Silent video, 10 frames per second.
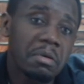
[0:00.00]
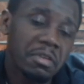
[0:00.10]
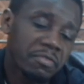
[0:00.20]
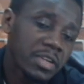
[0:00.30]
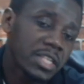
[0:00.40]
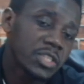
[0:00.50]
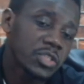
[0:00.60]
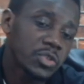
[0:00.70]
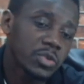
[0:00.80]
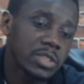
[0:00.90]
Refereeing
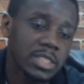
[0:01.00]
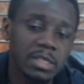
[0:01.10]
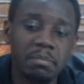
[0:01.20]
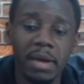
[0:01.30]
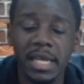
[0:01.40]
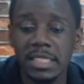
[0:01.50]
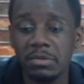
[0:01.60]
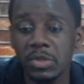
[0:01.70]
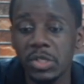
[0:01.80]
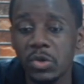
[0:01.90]
decisions might
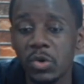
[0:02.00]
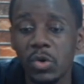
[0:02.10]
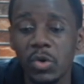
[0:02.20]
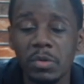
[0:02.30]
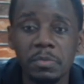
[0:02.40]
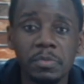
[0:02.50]
really go